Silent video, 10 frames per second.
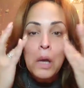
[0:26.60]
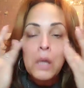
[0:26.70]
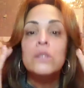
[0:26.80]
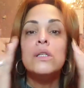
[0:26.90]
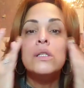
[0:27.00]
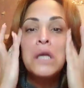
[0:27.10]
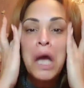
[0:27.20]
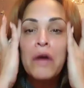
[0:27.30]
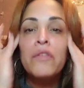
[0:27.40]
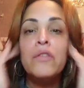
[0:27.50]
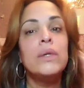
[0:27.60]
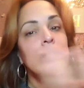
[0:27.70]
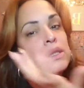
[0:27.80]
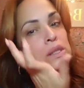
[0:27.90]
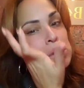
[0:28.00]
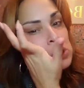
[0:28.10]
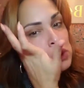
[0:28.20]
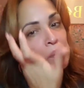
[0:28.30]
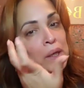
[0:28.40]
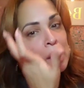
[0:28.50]
to see how everyone is
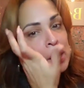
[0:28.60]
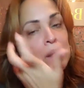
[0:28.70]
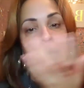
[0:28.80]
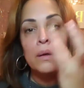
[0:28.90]
doing.